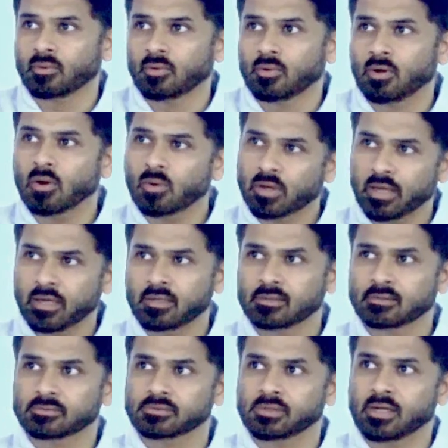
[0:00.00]
Okay,
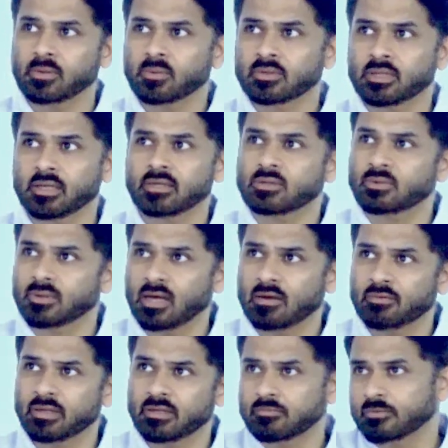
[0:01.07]
so I don't think you
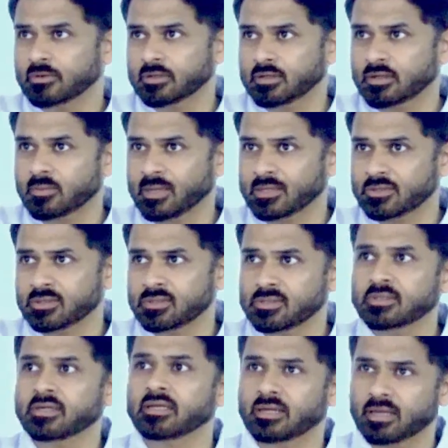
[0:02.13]
have any further
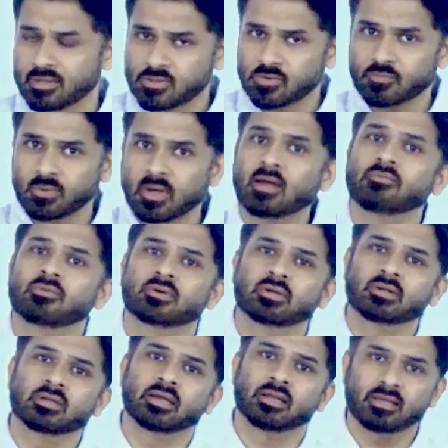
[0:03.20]
questions. In case if you have, you
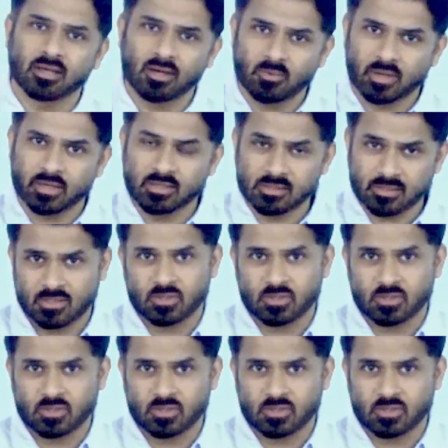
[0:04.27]
can anyhow get in touch